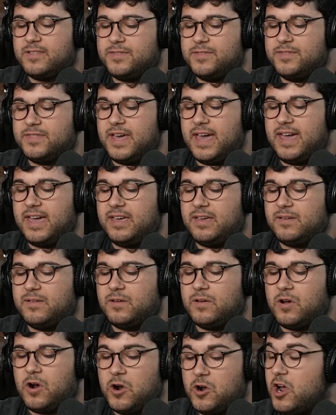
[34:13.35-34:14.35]
they
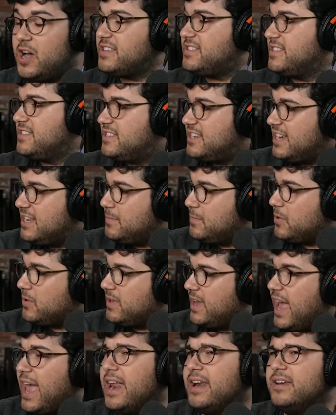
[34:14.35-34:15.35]
are not sustainable.
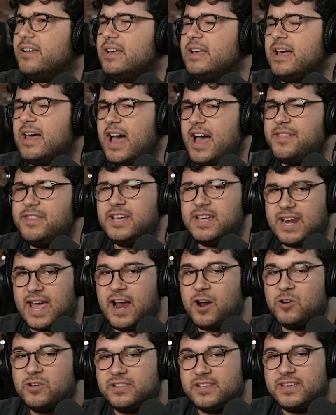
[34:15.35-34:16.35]
And I think
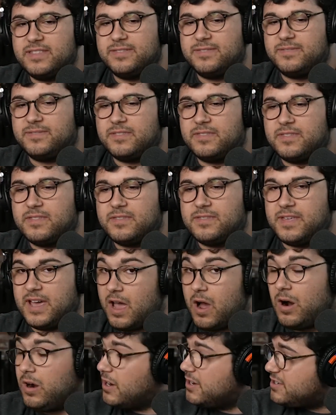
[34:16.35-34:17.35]
inherently they
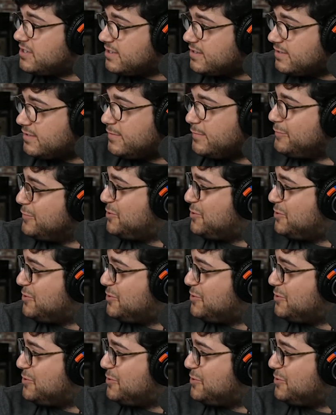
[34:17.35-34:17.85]
aren't, for